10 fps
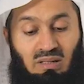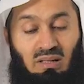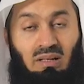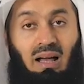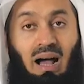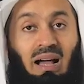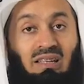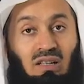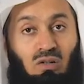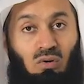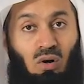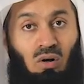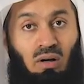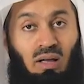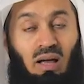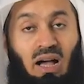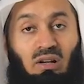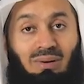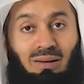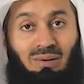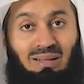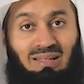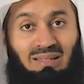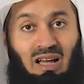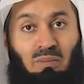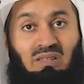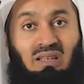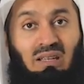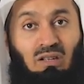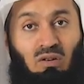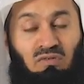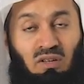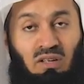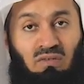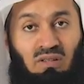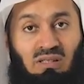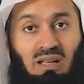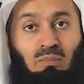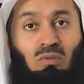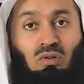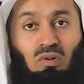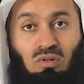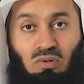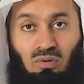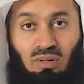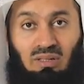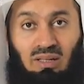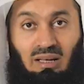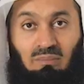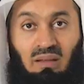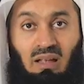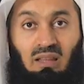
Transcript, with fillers: this sin, I did wrong, I regret it, I'm seeking your forgiveness, I'm not going to do it again.